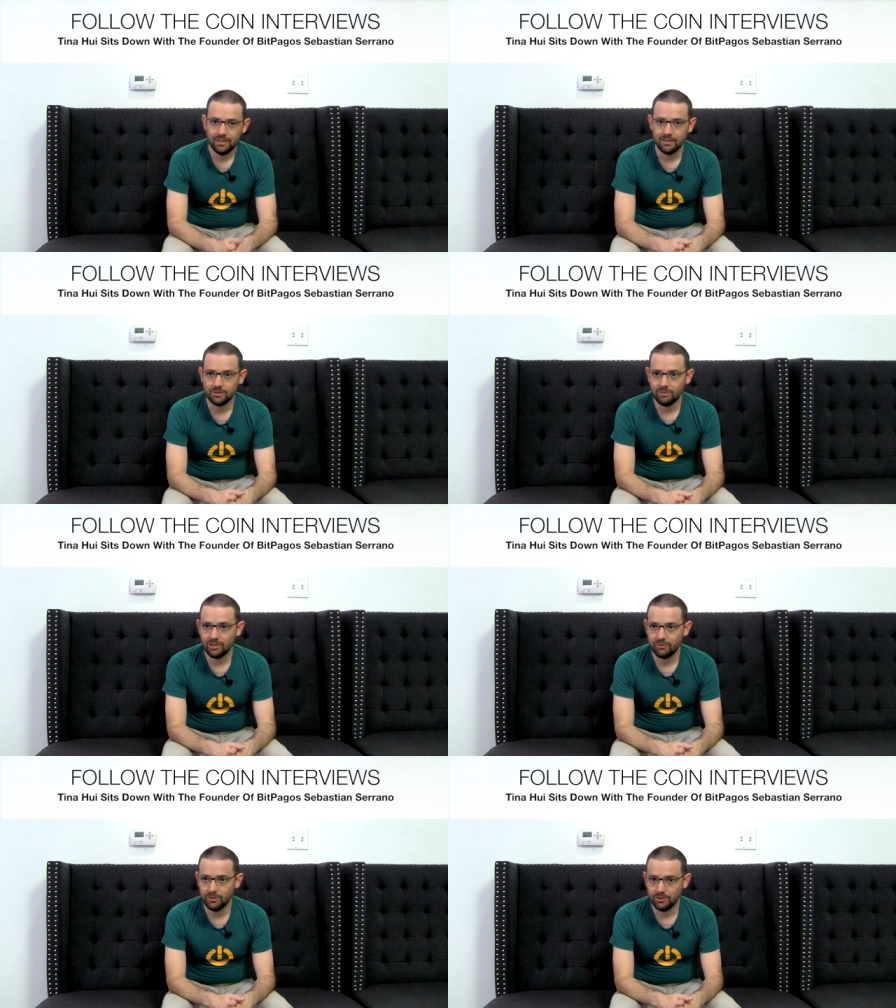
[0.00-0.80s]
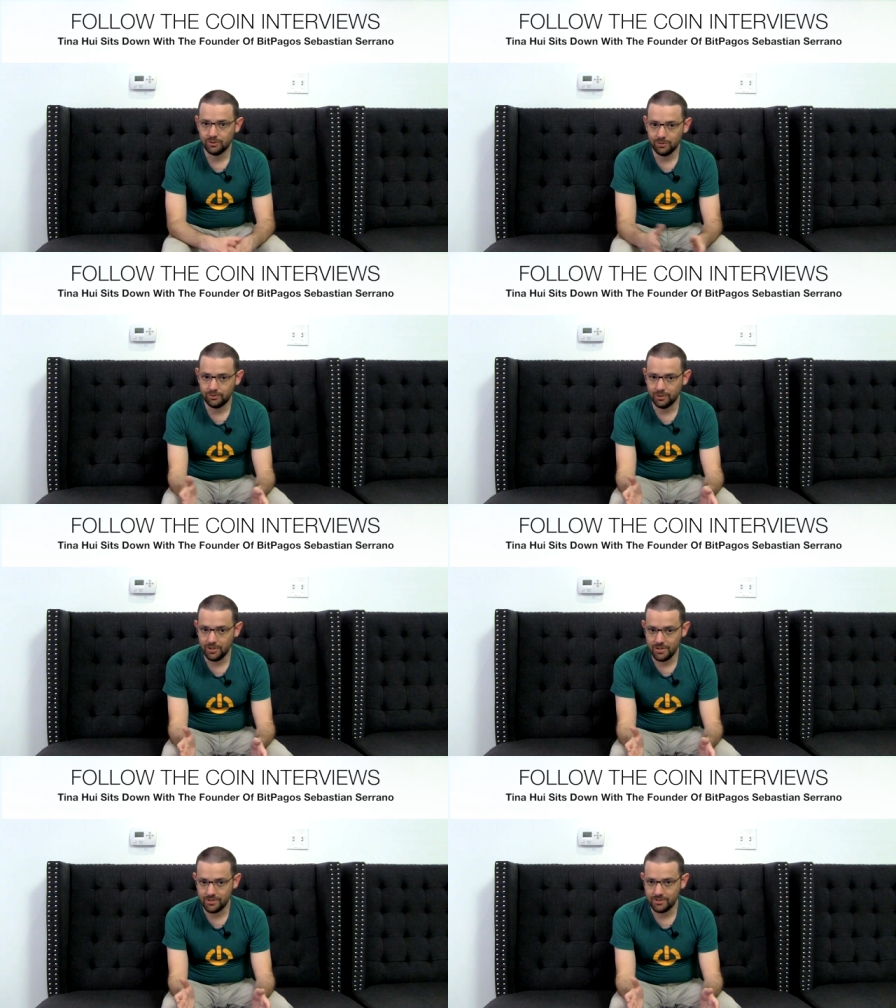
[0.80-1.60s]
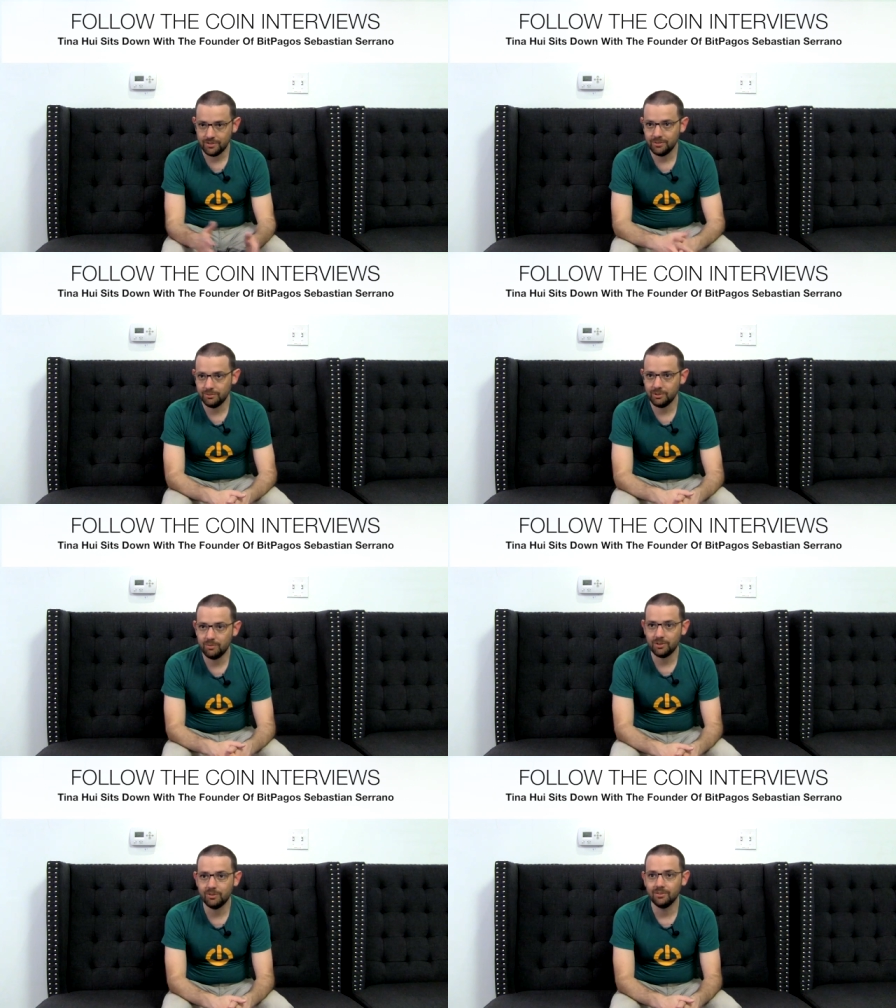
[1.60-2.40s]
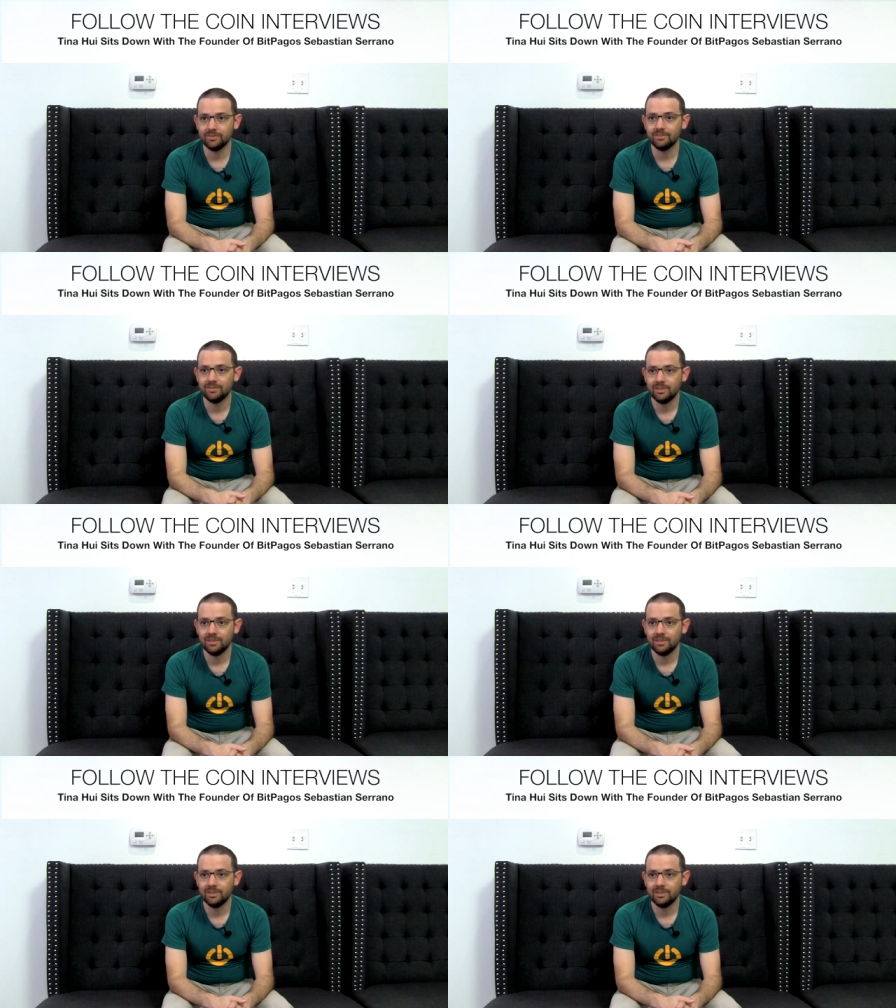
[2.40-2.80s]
smartphones to fridges with Bitcoin.